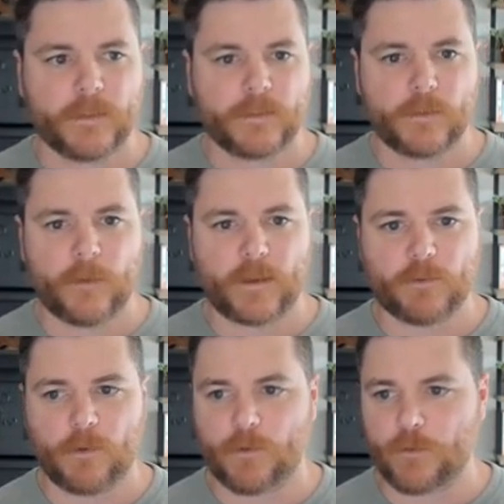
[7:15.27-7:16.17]
Let's go back
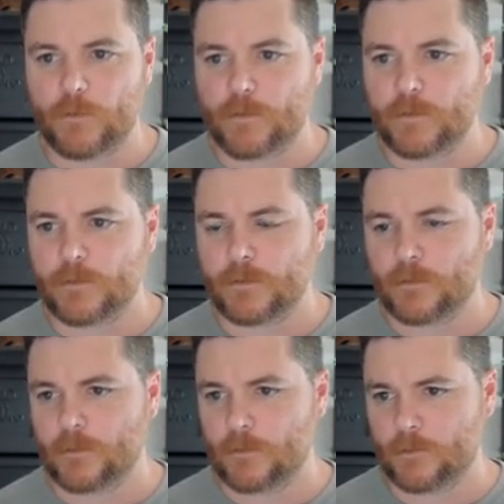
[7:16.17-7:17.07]
to our group.
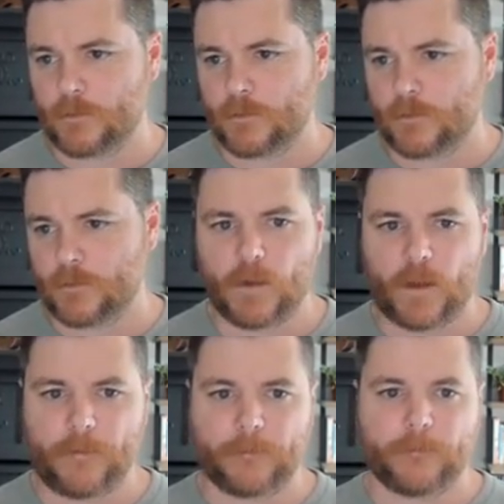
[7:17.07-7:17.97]

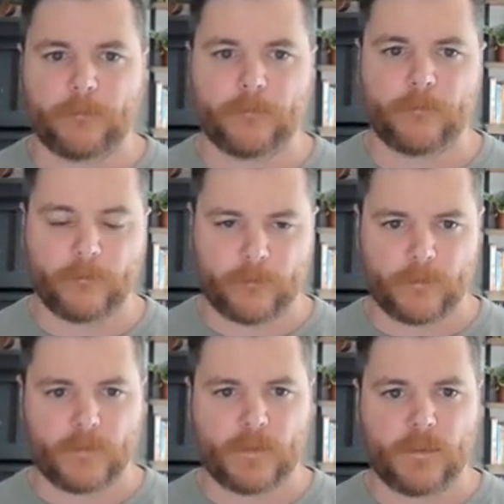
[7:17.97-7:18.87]
Okay.
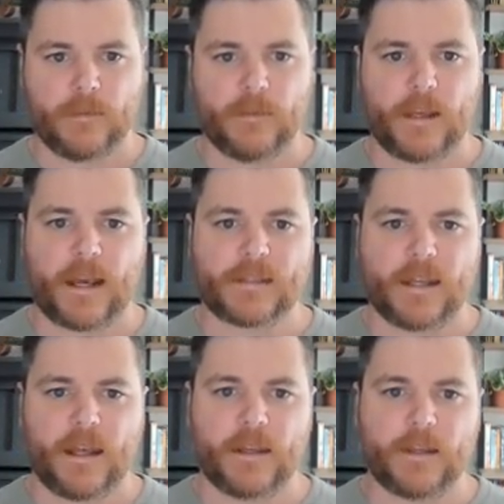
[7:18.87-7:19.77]

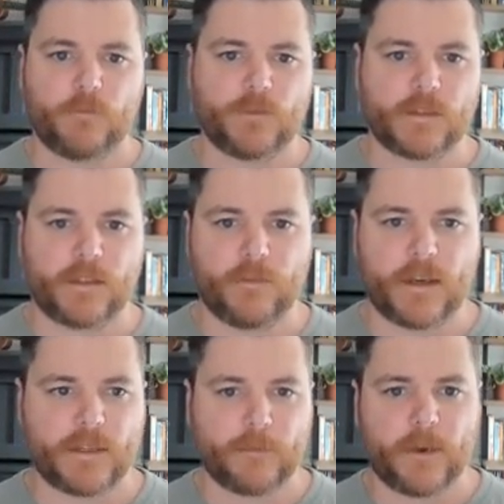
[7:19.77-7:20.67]
Accent heading, we'll just leave
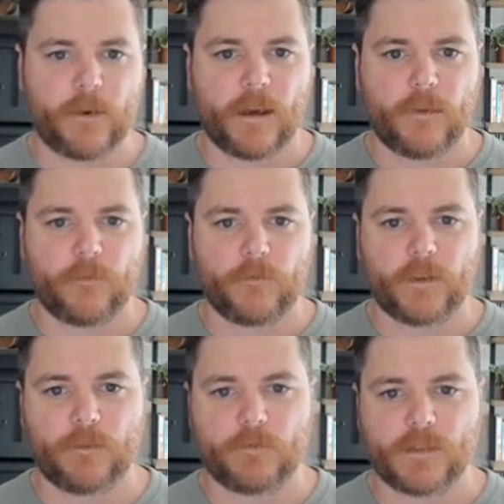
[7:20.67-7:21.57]
that as a paragraph
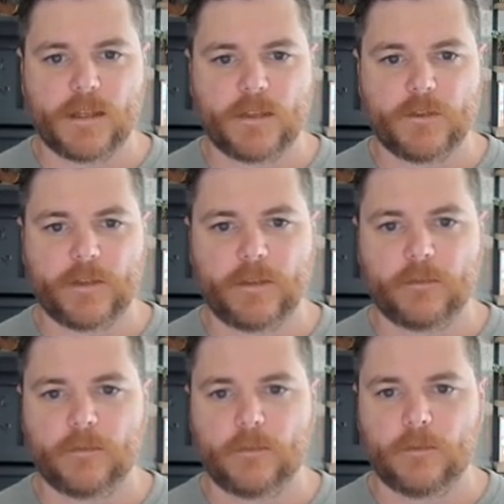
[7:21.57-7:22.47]
and we'll center it.